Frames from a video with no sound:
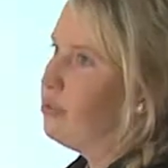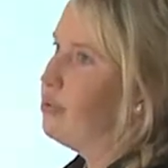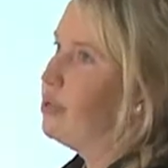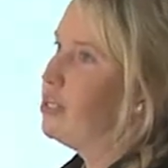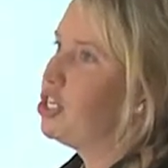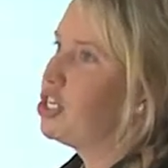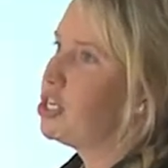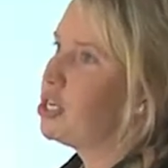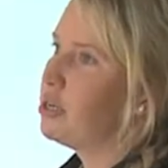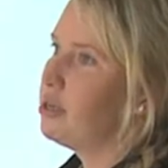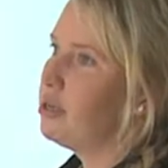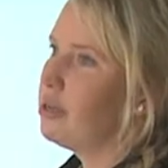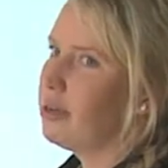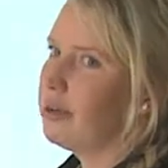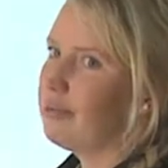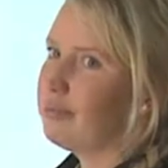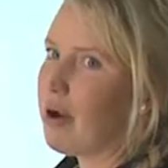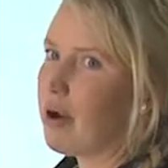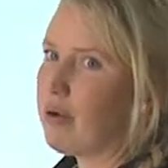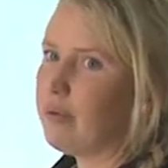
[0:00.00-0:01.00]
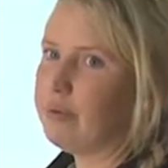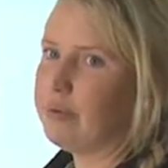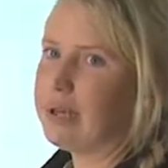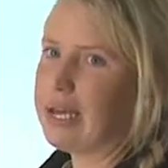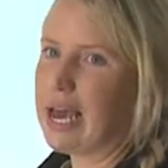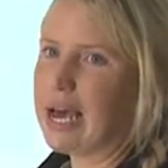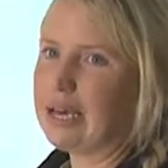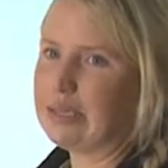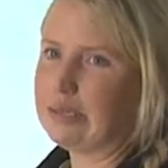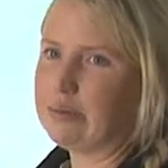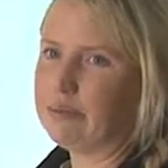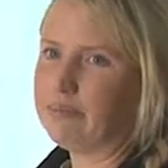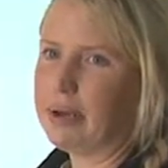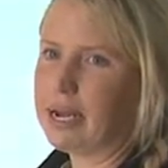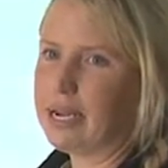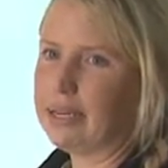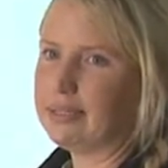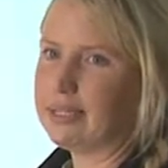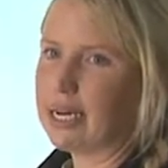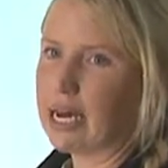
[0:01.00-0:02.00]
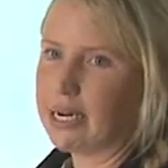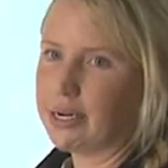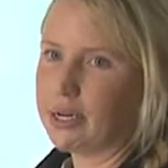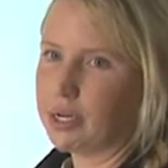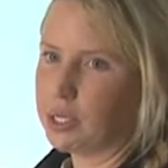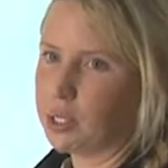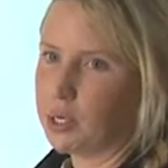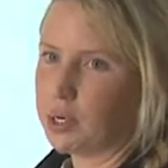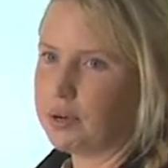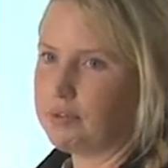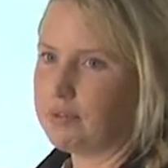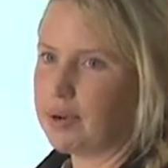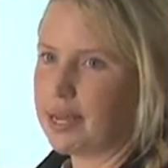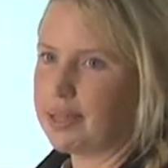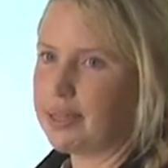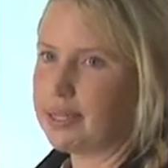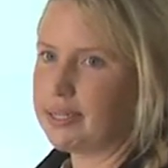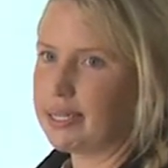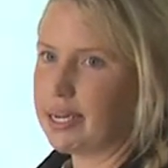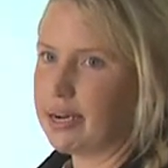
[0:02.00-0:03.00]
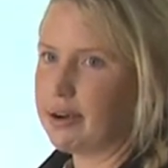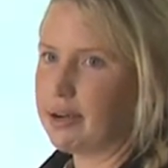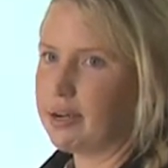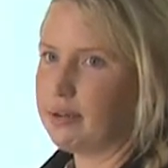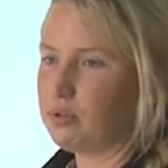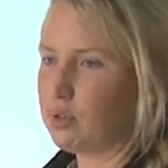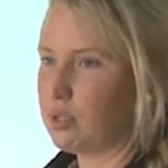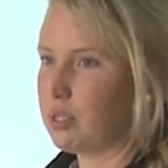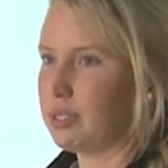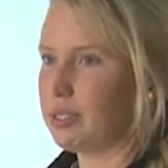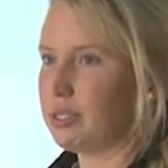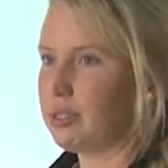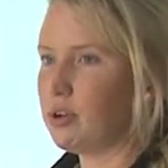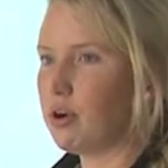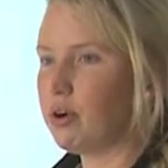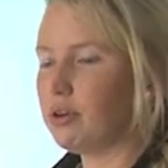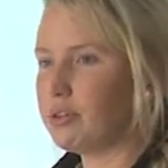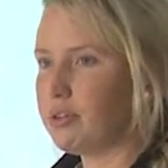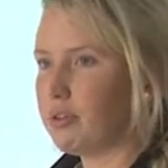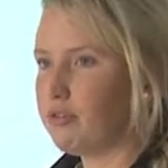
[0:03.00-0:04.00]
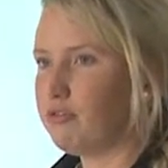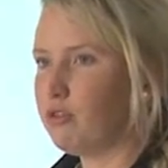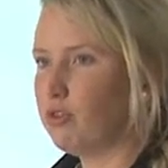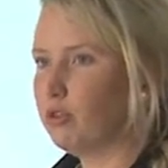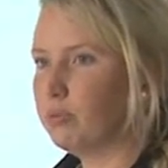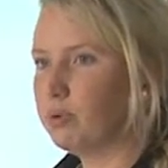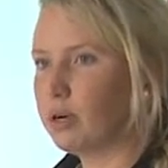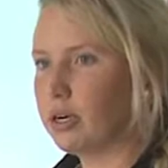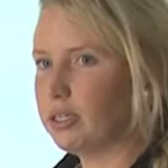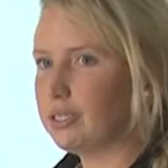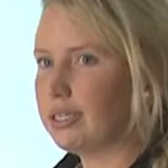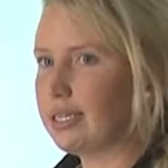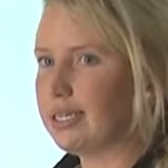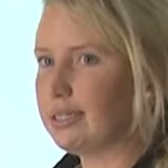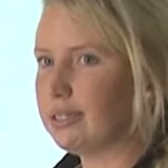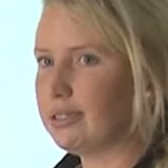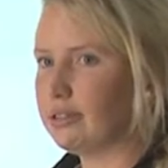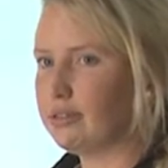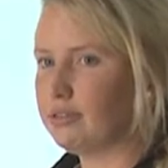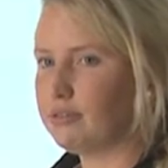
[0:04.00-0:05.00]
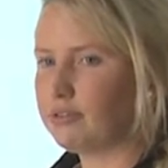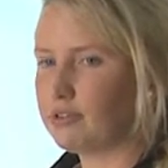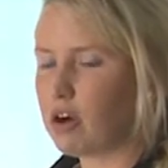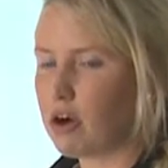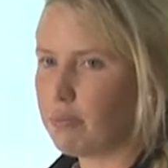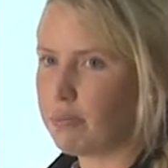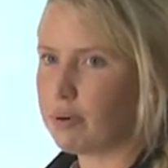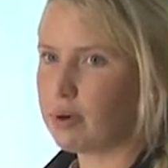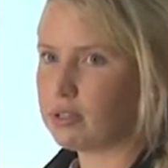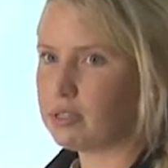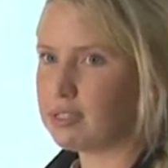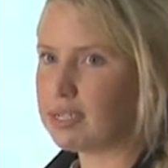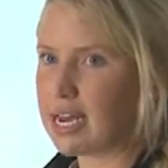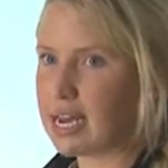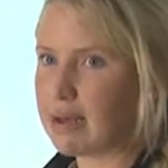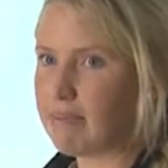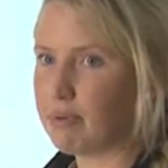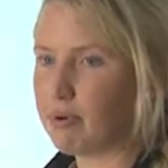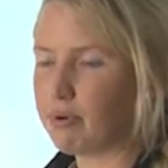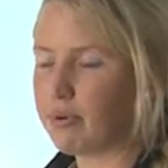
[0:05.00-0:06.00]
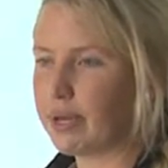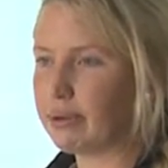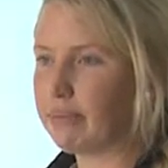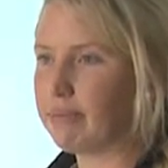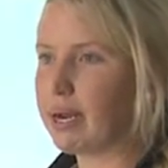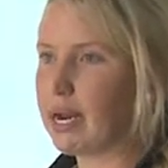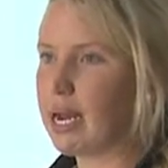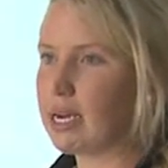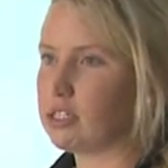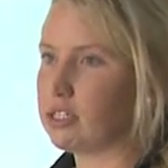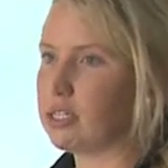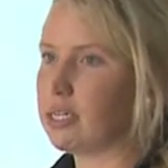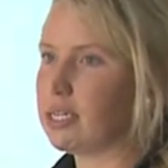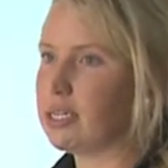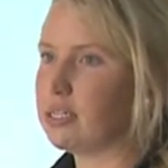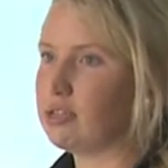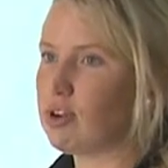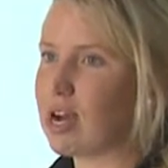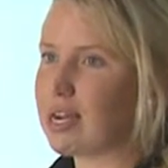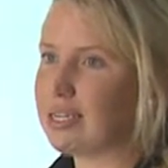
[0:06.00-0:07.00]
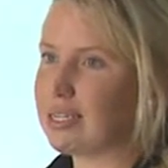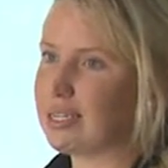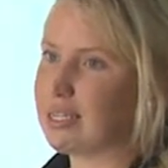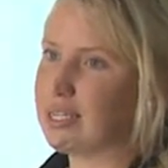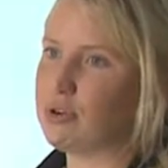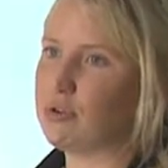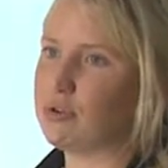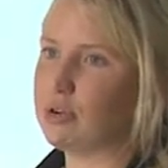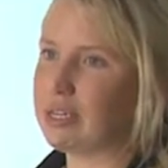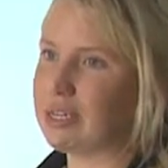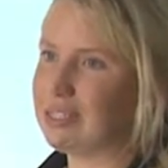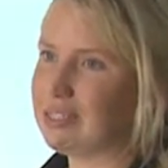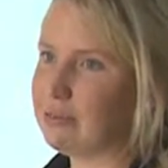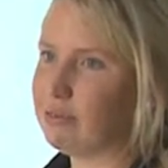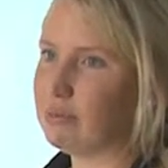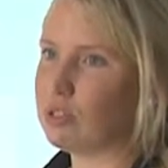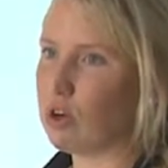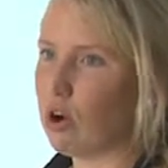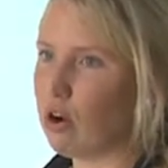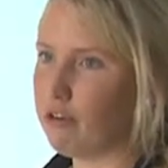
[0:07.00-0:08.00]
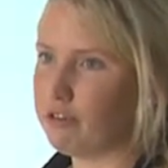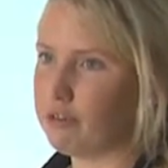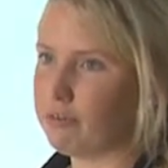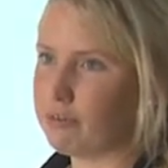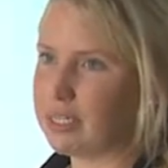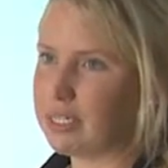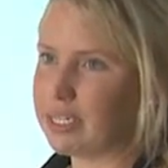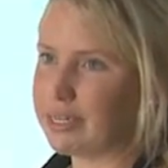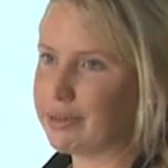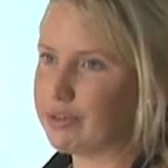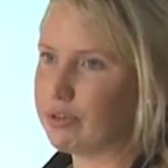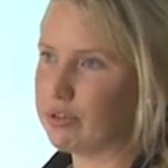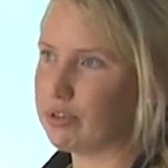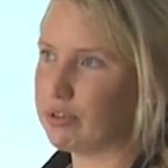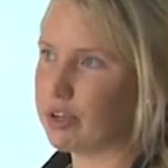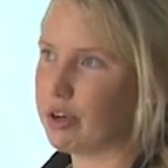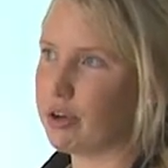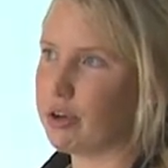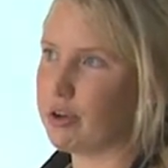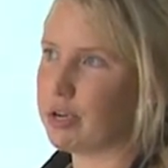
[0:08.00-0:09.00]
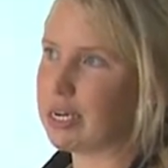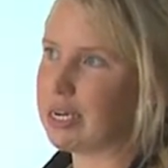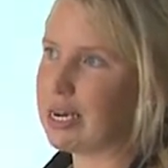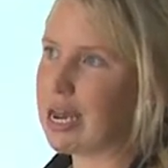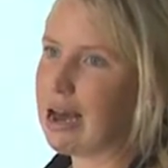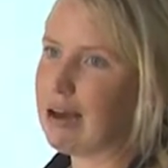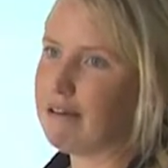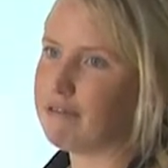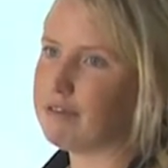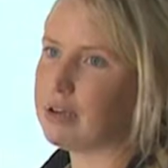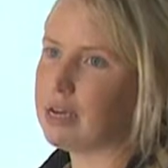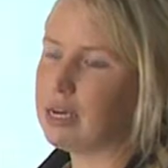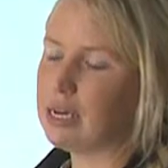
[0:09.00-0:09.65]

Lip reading: which probably hasn't been done a lot around this area, which is not the full process of compost tea brewing, but actually extracting the organisms off a material, so you can have